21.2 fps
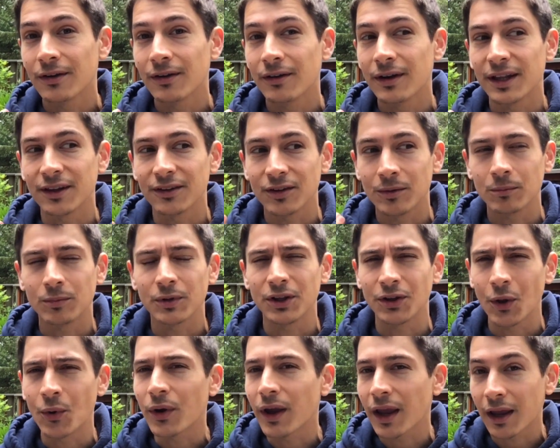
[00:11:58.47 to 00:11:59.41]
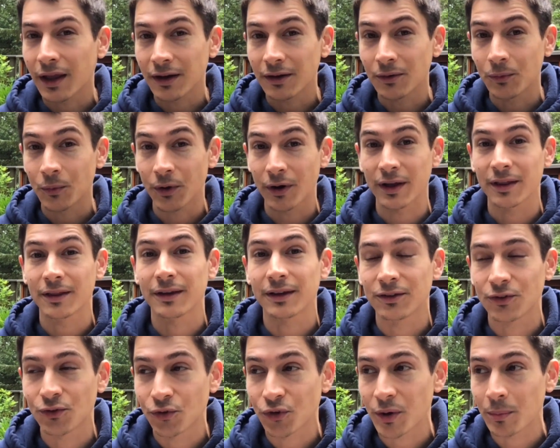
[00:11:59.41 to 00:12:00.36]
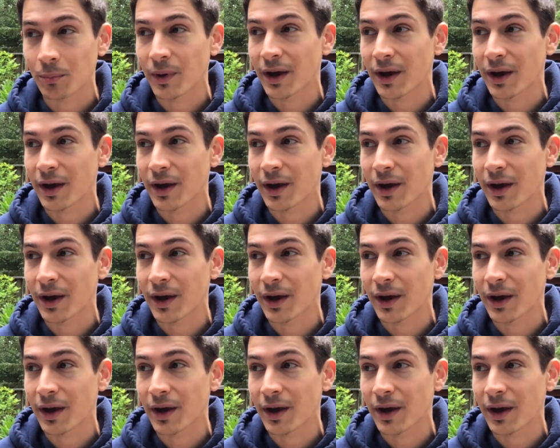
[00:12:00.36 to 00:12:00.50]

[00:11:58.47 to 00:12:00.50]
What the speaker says: and simply located, where I think trip